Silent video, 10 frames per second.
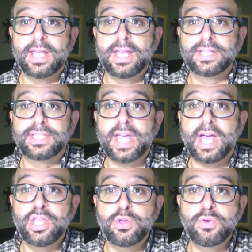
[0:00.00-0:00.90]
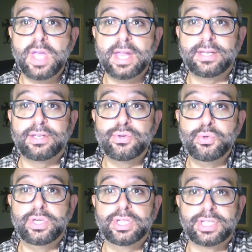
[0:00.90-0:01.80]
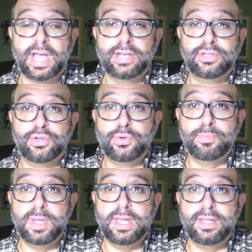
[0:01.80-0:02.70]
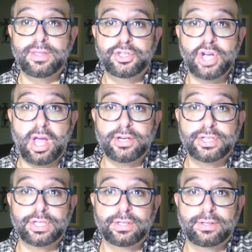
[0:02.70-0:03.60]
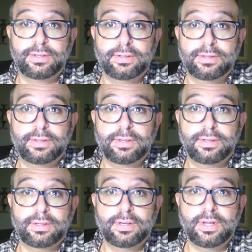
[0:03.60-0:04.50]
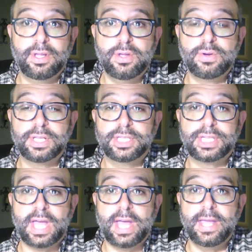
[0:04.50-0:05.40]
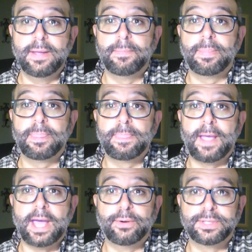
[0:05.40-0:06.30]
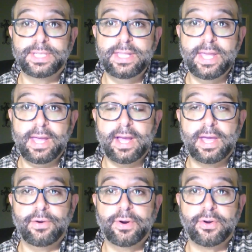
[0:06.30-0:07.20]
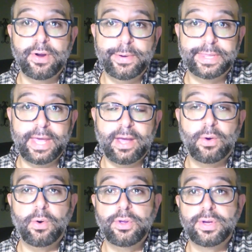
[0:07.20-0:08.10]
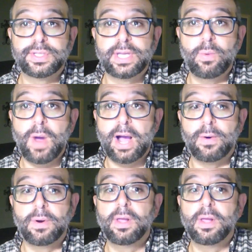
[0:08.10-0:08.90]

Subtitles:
is that you get to decide to be the judge. You could say, I don't see that, I don't agree with that, or you could say, wow,